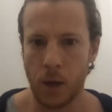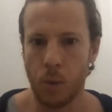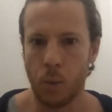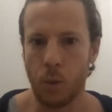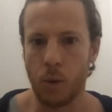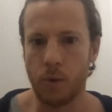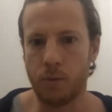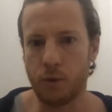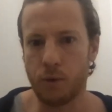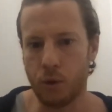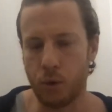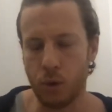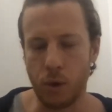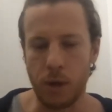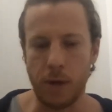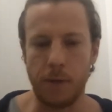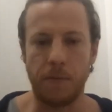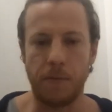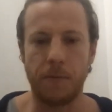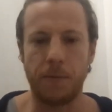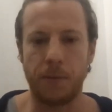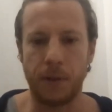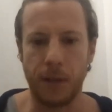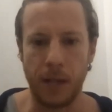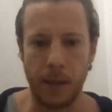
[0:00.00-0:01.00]
we've truly
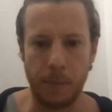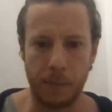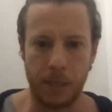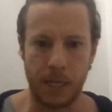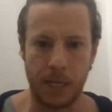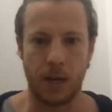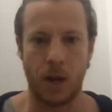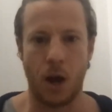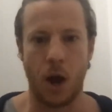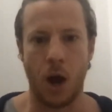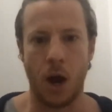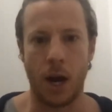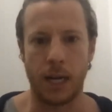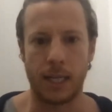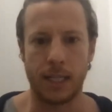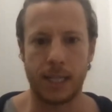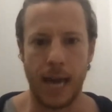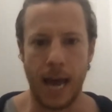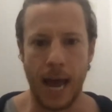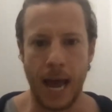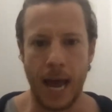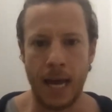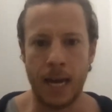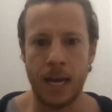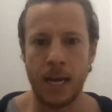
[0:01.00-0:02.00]
flipped it on its
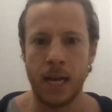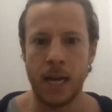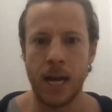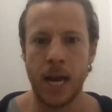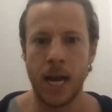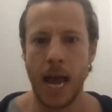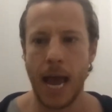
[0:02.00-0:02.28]
head.